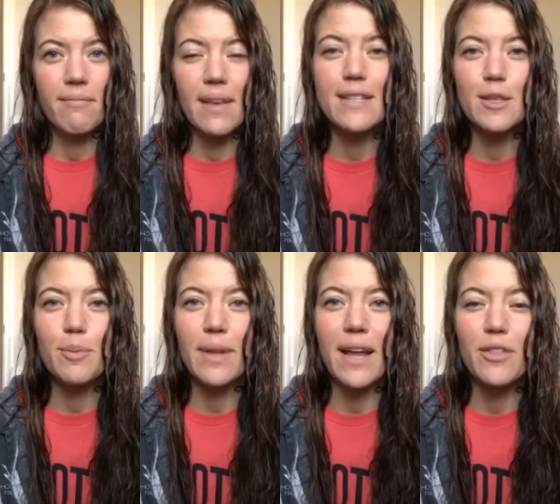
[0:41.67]
is the
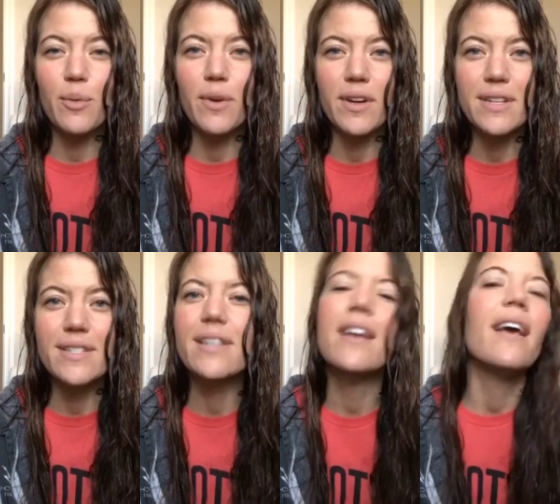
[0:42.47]
plan that
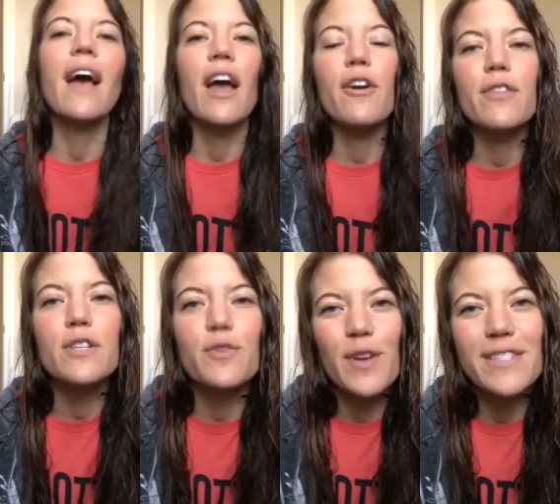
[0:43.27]
works? I heard
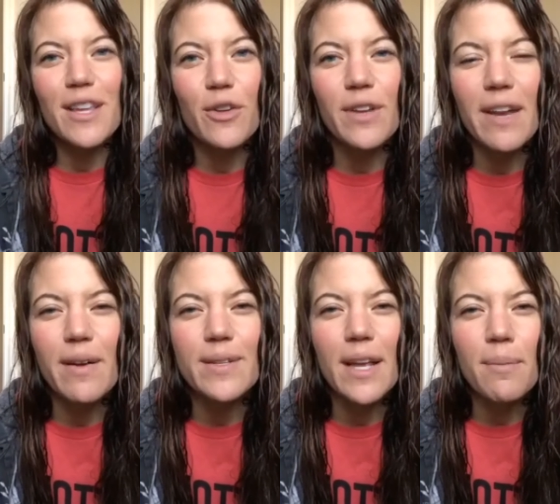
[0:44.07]
this phrase the other day and
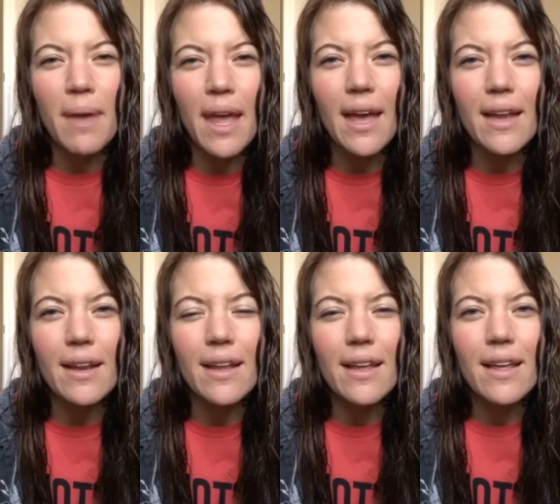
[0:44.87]
I was like,
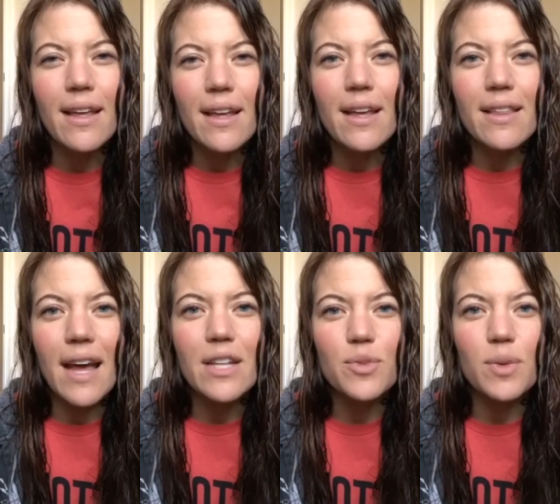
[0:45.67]
man,
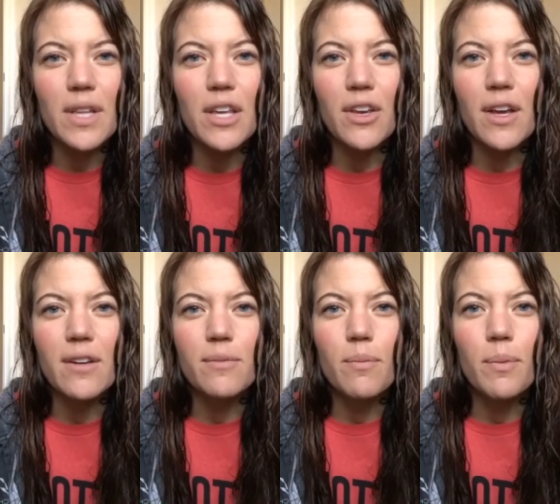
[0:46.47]
that's really
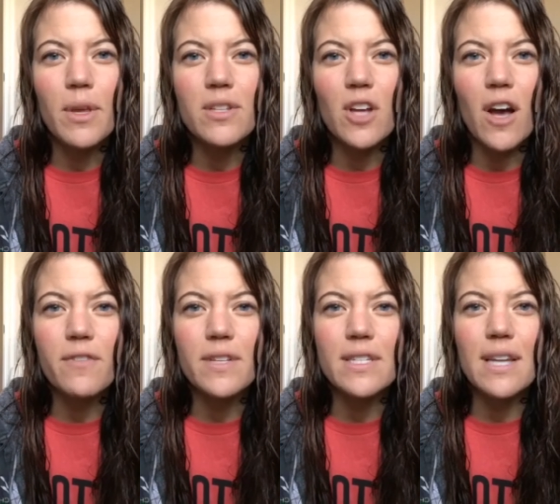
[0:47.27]
good because
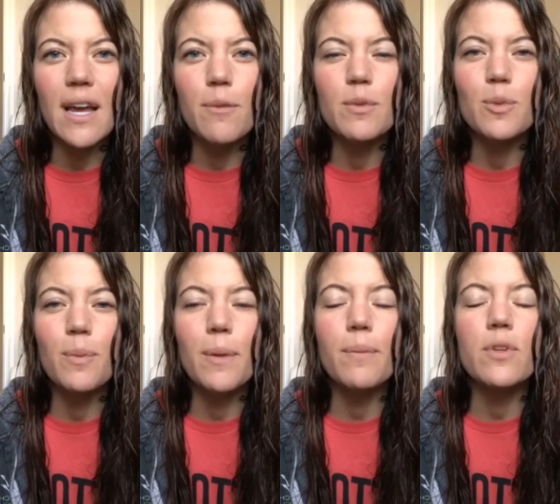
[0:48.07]
oftentimes
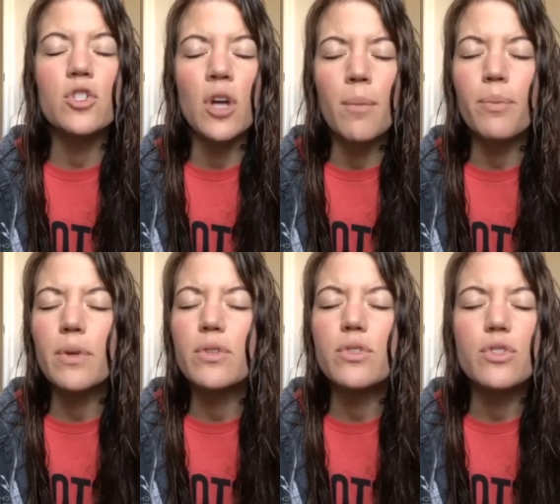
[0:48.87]
people jump
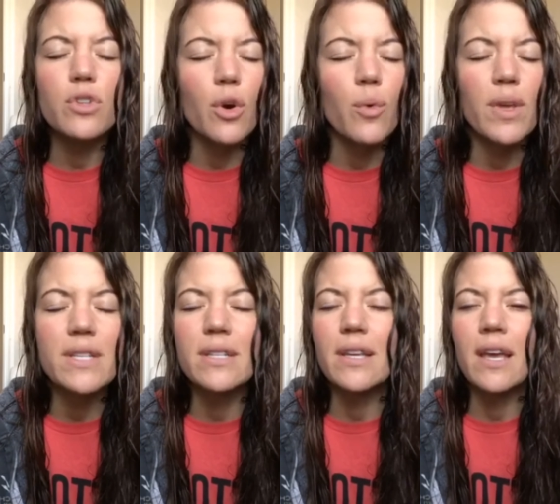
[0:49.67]
so
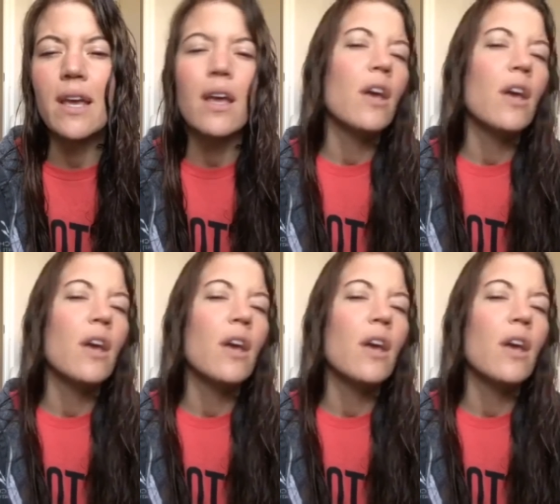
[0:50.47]
easily